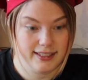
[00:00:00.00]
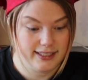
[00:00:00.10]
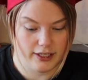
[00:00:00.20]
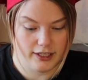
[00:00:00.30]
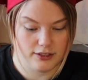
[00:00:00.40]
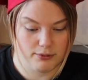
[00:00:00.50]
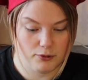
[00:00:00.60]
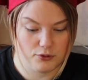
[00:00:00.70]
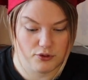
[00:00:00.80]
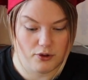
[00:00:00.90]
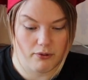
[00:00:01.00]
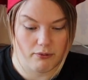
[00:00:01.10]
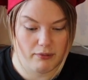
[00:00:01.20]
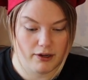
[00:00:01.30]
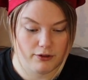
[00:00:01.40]
it's supposed to go
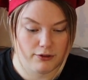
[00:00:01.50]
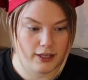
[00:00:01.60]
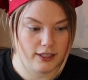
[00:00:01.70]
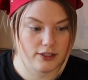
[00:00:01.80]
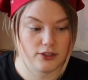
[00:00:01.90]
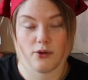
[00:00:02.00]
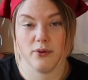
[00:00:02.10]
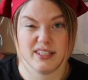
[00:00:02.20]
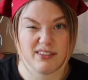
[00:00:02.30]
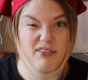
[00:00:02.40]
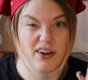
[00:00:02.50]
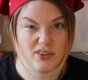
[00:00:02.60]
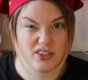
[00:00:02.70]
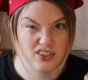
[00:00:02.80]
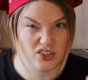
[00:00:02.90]
on metal things, so it's a
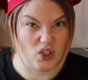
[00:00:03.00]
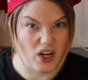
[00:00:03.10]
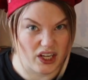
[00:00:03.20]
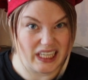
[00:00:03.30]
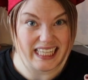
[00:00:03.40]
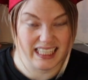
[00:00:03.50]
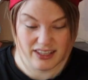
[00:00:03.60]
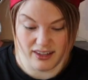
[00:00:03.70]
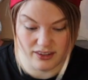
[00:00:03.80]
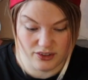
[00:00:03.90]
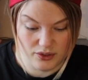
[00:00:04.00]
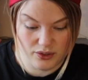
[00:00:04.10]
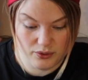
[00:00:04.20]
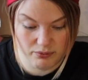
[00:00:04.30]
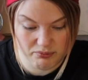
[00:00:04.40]
very strong color, you know.